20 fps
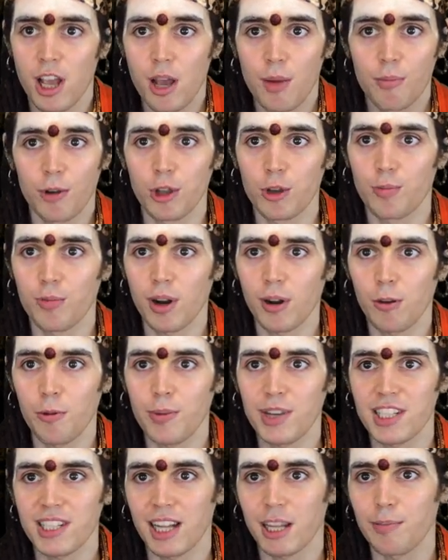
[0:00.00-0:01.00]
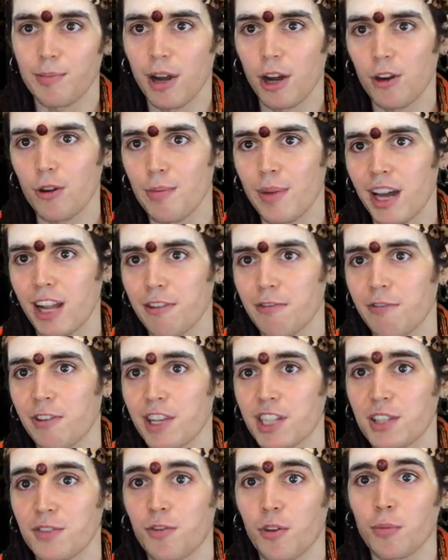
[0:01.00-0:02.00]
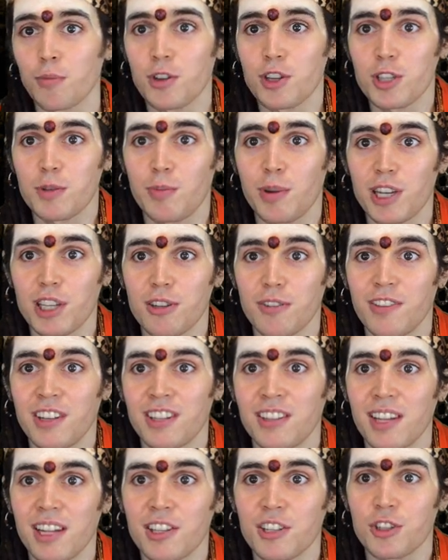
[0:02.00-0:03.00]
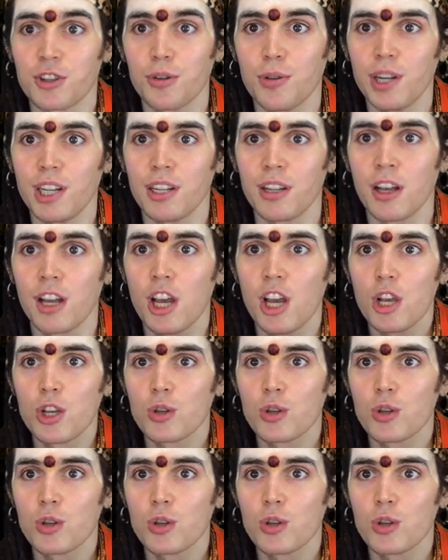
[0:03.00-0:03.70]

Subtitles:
But the problem is that power manifests from the space of intense greed.